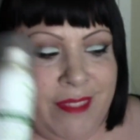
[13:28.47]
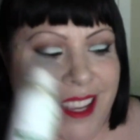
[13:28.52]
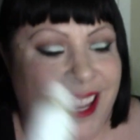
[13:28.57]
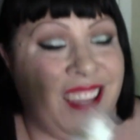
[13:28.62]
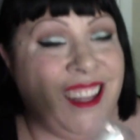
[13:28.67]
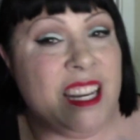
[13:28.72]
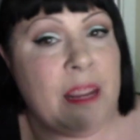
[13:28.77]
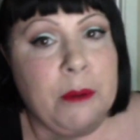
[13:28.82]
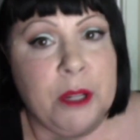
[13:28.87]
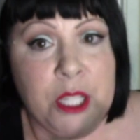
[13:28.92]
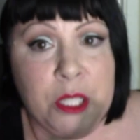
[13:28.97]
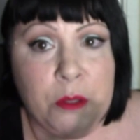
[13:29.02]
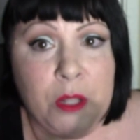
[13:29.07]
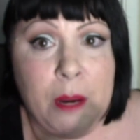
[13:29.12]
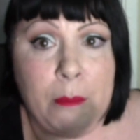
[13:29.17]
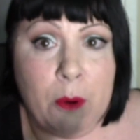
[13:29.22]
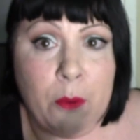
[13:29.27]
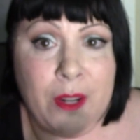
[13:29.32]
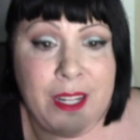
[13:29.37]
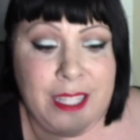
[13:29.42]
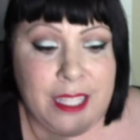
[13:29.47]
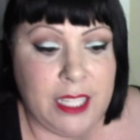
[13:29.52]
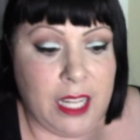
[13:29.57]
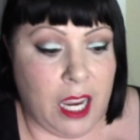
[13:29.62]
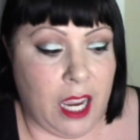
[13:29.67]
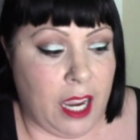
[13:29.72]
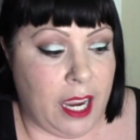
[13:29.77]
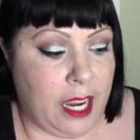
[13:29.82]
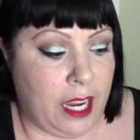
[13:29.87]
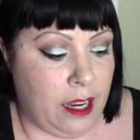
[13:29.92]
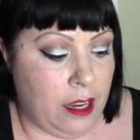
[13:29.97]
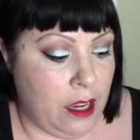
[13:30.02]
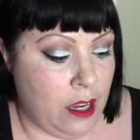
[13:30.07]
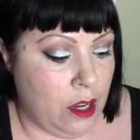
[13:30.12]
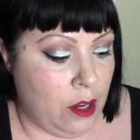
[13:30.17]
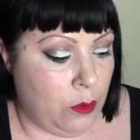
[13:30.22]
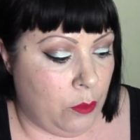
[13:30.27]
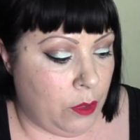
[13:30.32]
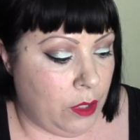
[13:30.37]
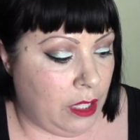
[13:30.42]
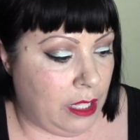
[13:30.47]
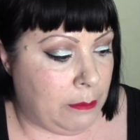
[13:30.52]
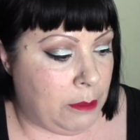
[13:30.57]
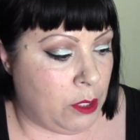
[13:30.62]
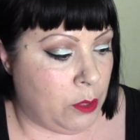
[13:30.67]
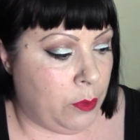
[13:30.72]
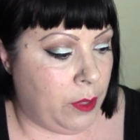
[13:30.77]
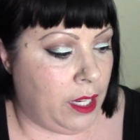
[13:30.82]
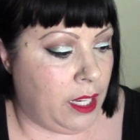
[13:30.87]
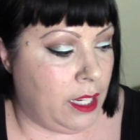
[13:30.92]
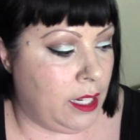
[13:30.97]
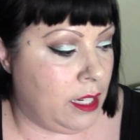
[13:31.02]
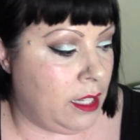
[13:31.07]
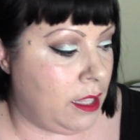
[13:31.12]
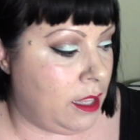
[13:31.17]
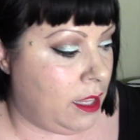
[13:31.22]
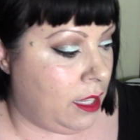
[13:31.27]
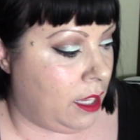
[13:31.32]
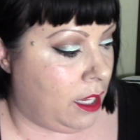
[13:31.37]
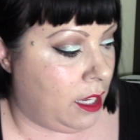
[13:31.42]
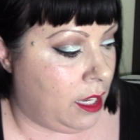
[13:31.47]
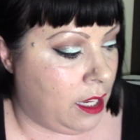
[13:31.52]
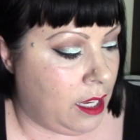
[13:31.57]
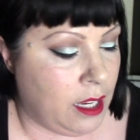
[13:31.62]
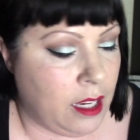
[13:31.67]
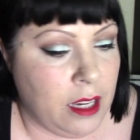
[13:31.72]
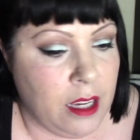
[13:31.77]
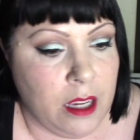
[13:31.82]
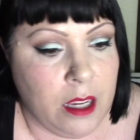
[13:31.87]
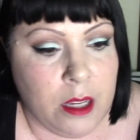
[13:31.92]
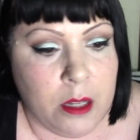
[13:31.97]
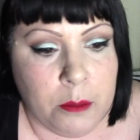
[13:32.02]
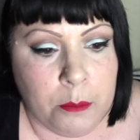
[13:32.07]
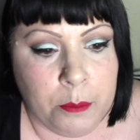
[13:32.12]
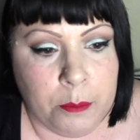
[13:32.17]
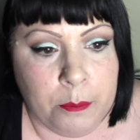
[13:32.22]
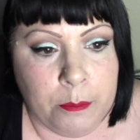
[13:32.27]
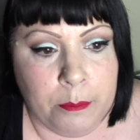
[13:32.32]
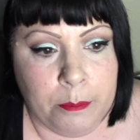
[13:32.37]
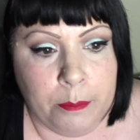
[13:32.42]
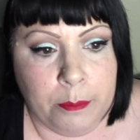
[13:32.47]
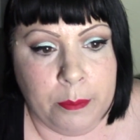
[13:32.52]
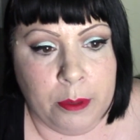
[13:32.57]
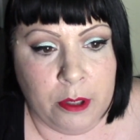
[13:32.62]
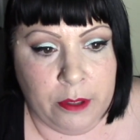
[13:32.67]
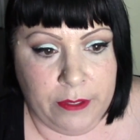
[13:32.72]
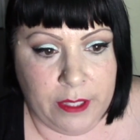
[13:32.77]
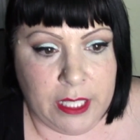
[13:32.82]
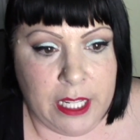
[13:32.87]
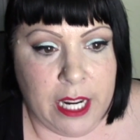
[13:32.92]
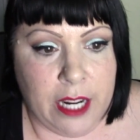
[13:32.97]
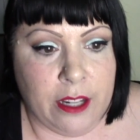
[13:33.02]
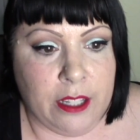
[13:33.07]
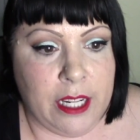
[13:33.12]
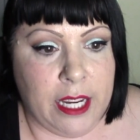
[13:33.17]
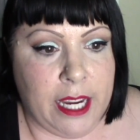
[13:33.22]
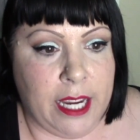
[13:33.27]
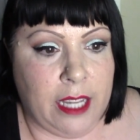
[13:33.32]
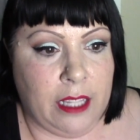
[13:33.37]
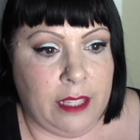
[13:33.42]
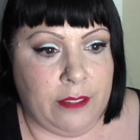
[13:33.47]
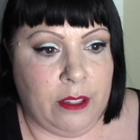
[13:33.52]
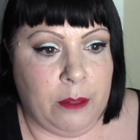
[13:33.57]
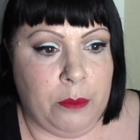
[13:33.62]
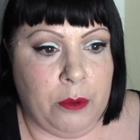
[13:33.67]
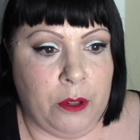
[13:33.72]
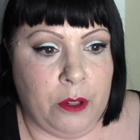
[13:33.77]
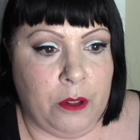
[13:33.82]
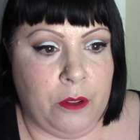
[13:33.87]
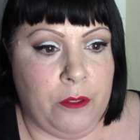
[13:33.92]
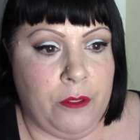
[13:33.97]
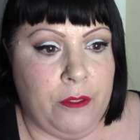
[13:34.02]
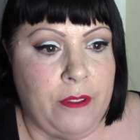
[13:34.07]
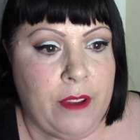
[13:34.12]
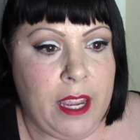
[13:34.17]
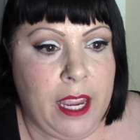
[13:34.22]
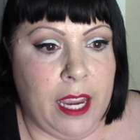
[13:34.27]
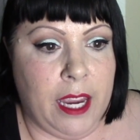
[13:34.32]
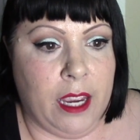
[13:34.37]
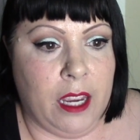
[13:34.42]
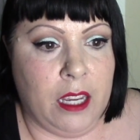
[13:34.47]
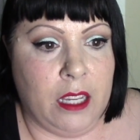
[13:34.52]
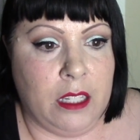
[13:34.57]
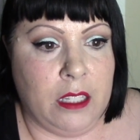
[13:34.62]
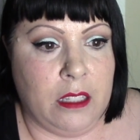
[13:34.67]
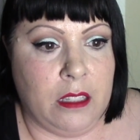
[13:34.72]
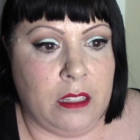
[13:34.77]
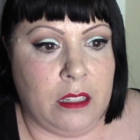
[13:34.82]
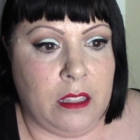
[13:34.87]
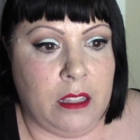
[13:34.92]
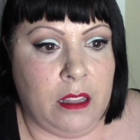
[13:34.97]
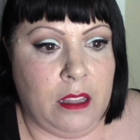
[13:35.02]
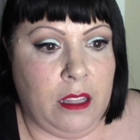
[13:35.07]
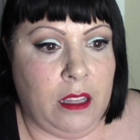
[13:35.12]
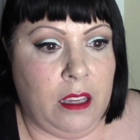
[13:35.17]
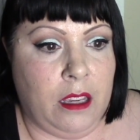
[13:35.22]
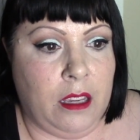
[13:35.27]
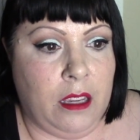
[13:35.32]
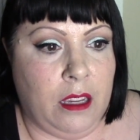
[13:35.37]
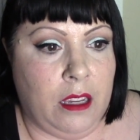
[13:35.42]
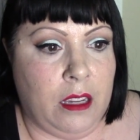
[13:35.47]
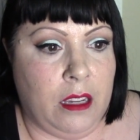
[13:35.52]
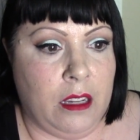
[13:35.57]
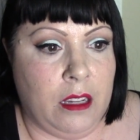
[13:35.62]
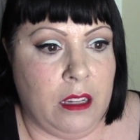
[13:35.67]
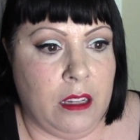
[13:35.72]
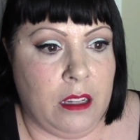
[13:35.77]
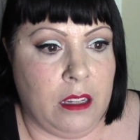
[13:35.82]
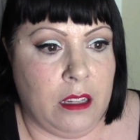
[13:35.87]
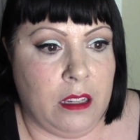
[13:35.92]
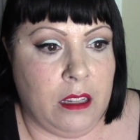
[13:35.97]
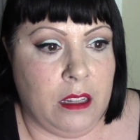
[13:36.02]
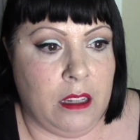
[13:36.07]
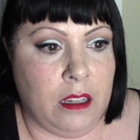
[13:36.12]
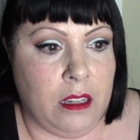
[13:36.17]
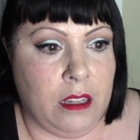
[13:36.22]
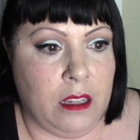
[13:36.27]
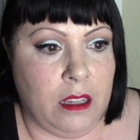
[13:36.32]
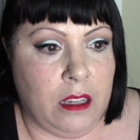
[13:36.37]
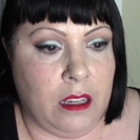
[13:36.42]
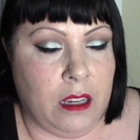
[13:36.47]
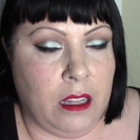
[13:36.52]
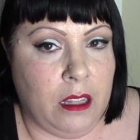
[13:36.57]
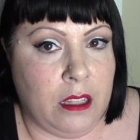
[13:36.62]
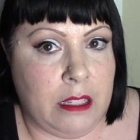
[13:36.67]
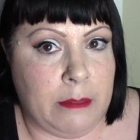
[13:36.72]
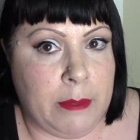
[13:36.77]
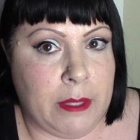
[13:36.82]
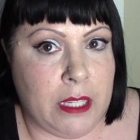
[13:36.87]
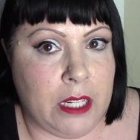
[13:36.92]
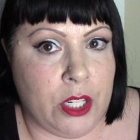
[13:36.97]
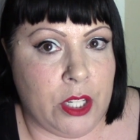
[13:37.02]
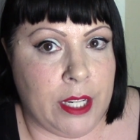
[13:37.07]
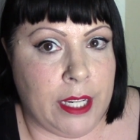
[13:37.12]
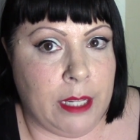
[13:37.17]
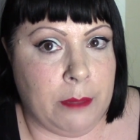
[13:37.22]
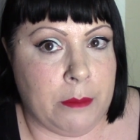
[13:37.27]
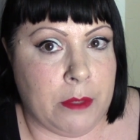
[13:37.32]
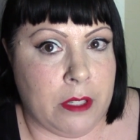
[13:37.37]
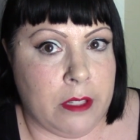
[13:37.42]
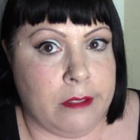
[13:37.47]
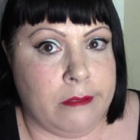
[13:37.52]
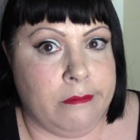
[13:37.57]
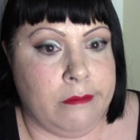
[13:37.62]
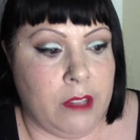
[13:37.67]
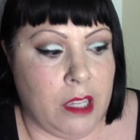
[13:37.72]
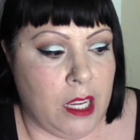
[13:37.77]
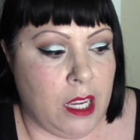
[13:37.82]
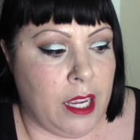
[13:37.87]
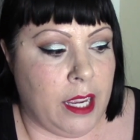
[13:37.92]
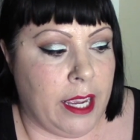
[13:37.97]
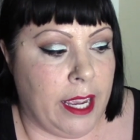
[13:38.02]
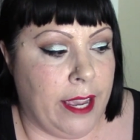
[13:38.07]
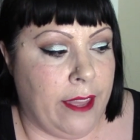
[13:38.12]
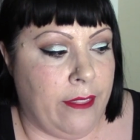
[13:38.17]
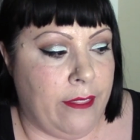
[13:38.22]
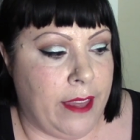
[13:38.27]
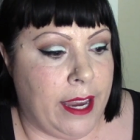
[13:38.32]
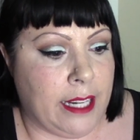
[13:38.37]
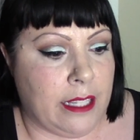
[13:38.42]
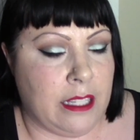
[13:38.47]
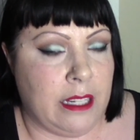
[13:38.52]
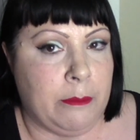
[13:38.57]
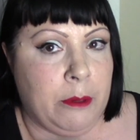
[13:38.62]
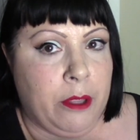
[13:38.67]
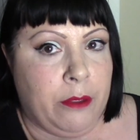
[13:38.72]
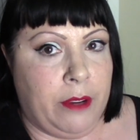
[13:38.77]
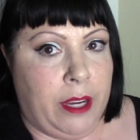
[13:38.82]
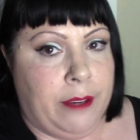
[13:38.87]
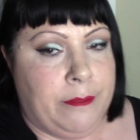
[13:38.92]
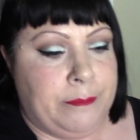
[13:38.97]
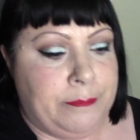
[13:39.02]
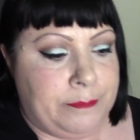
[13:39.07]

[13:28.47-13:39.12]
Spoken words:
number one's a tie, really, between the Perfect Hair Day Living Proof and the Elizabeth and James. And that's number 3.